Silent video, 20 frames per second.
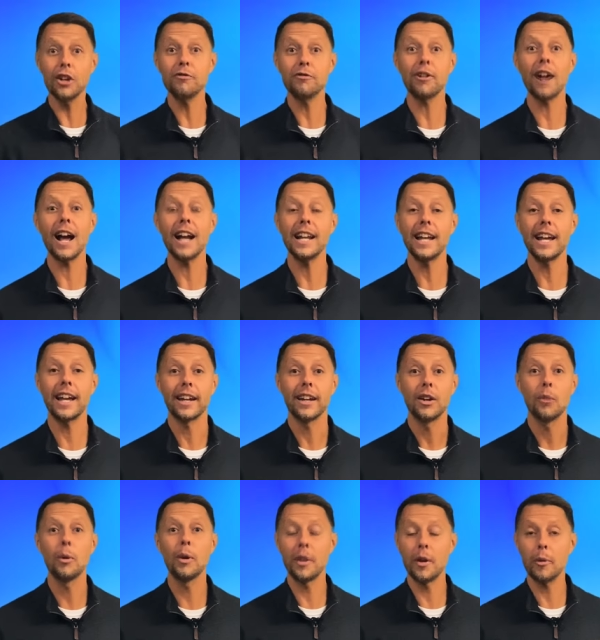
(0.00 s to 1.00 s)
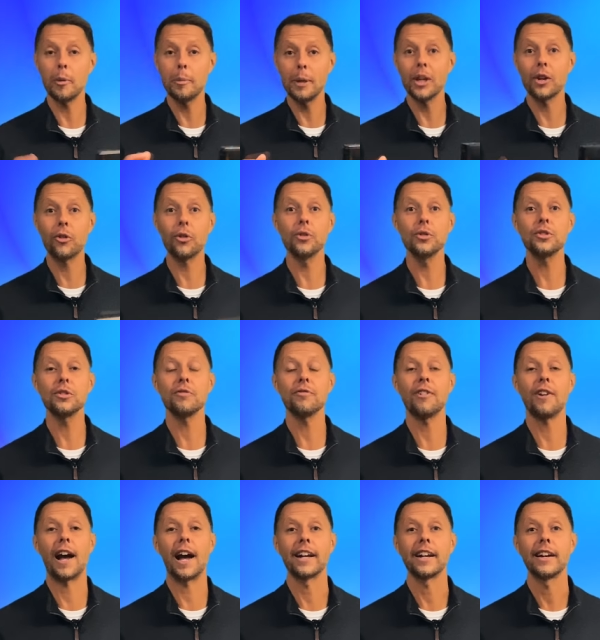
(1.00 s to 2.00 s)
Friday when they were being
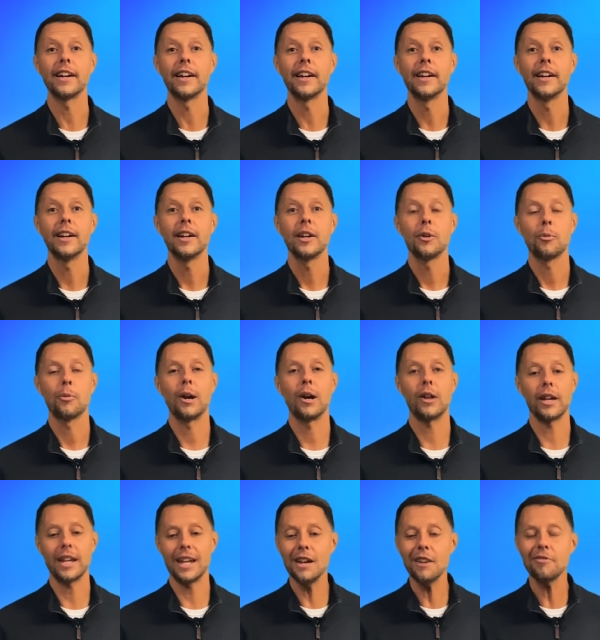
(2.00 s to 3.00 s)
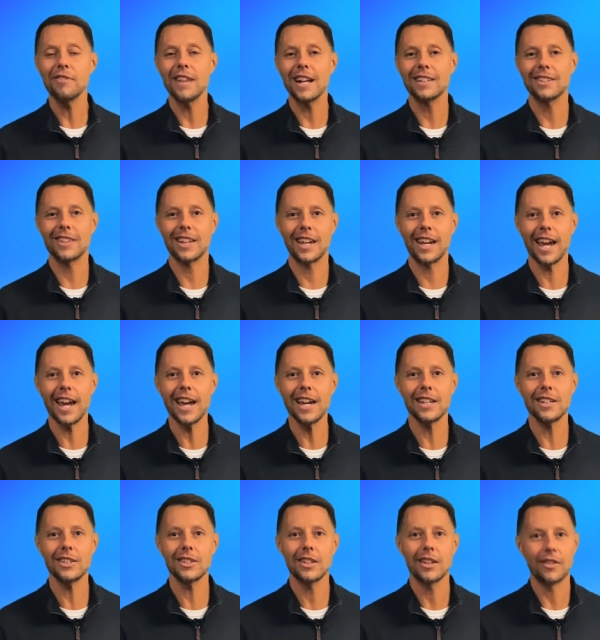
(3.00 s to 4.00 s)
crucified? Well, if that's the
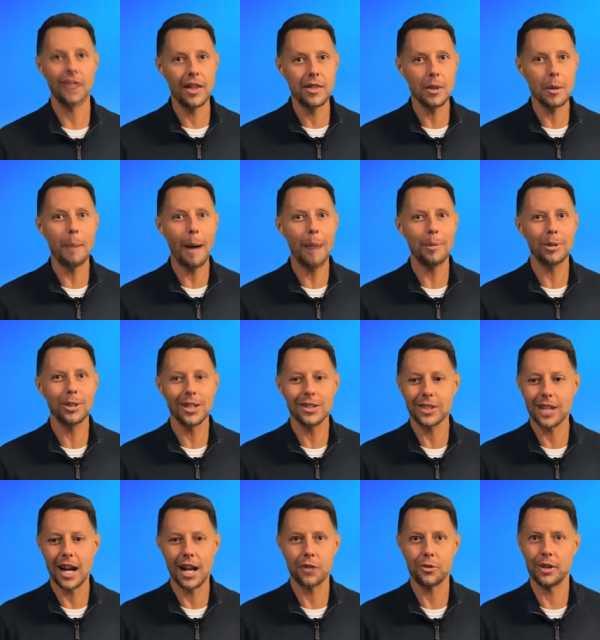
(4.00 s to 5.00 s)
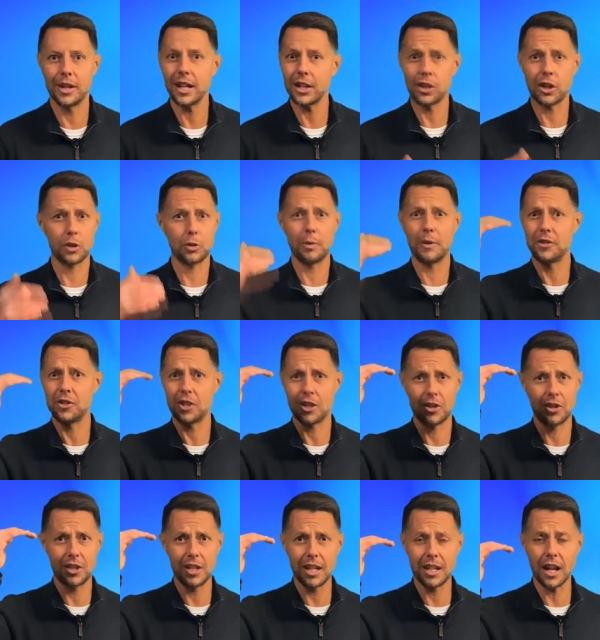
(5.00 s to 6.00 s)
case, then the Bible does contradict because we've just
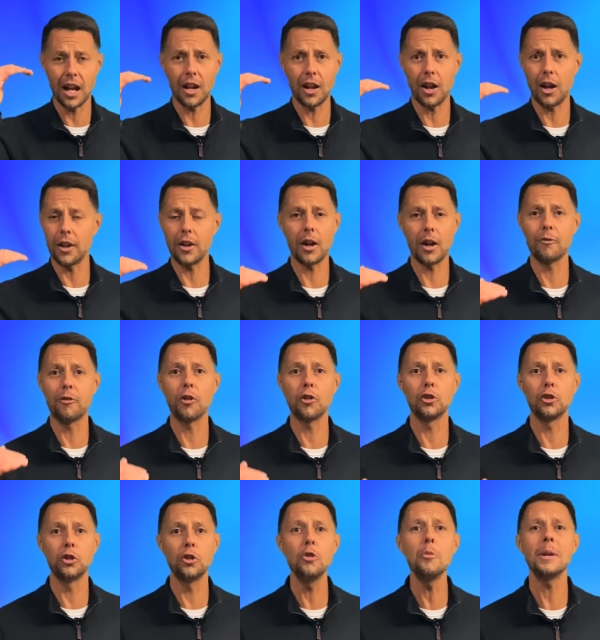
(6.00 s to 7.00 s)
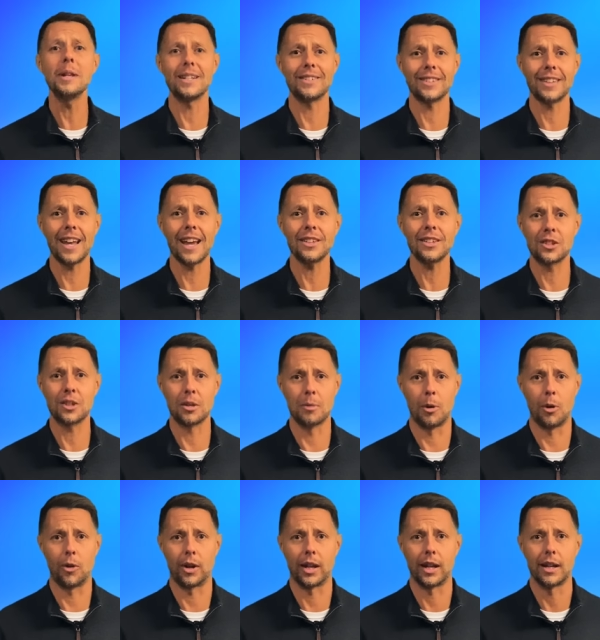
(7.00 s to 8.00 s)
seen a, a, voluminous
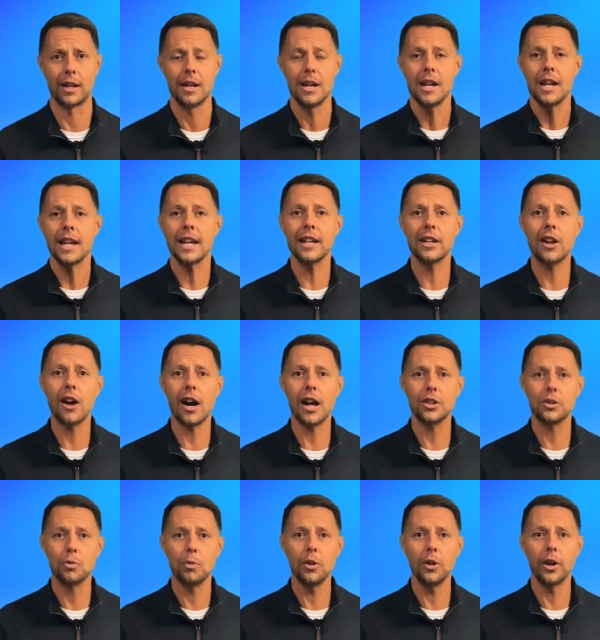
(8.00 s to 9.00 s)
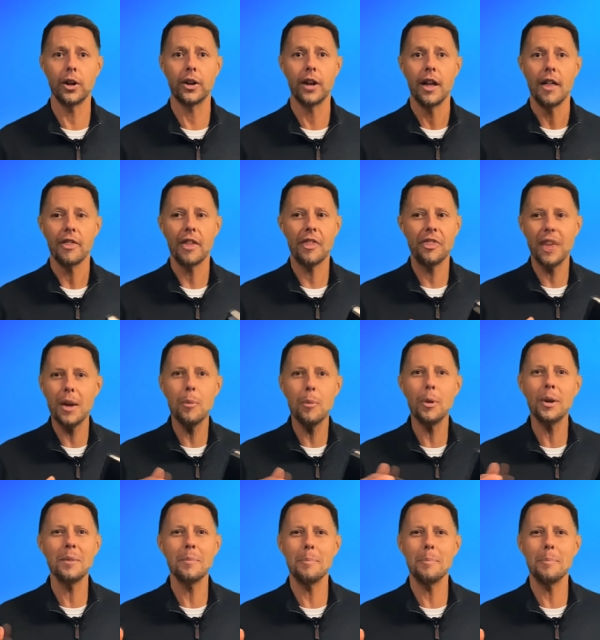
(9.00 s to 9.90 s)
testimony in God's Word that they wouldn't